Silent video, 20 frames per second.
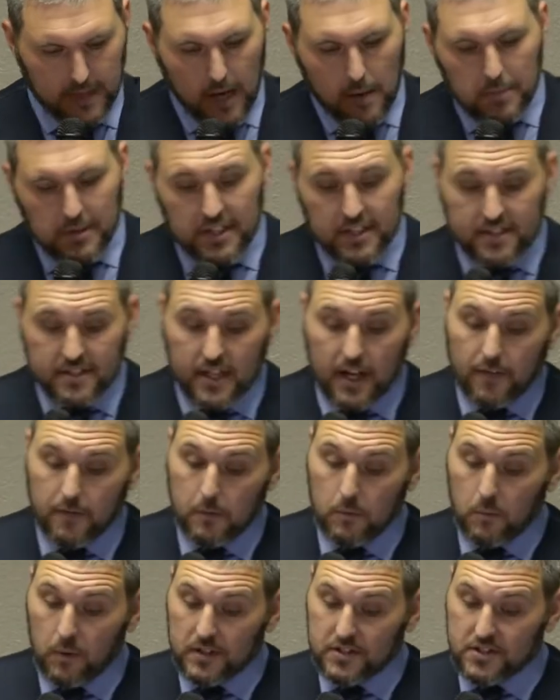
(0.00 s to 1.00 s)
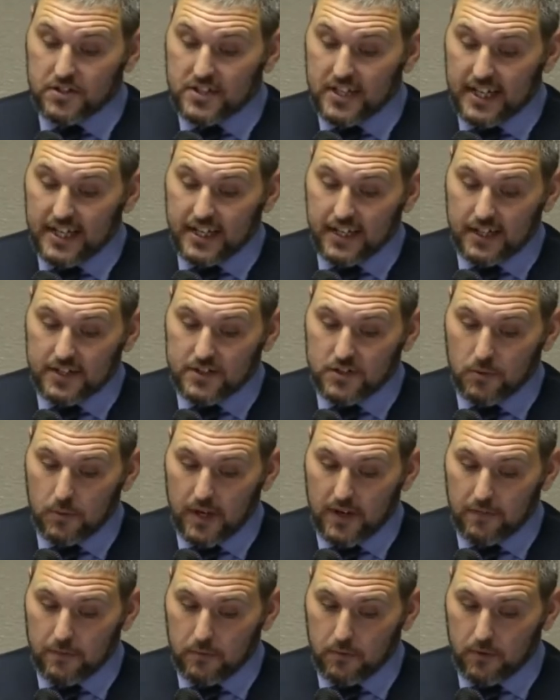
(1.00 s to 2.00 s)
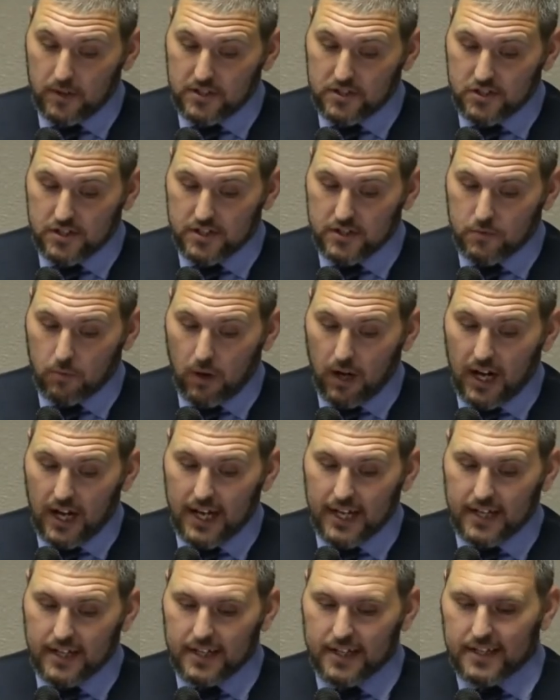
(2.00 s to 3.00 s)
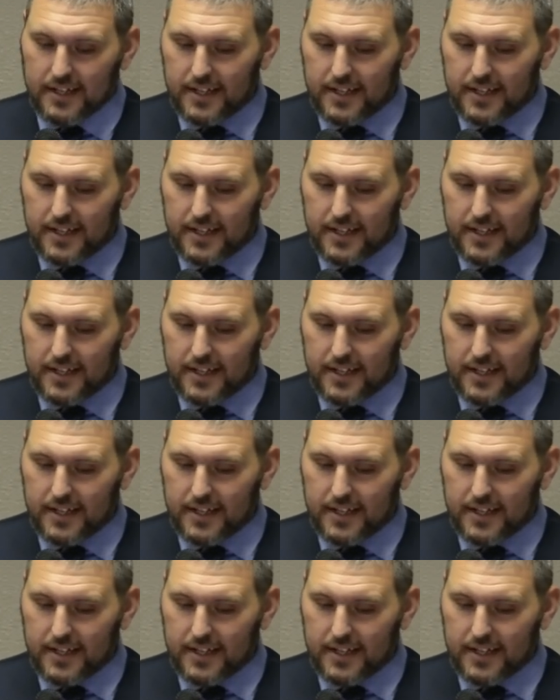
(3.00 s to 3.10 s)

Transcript: But this government wants to take guns away from Christians. Why?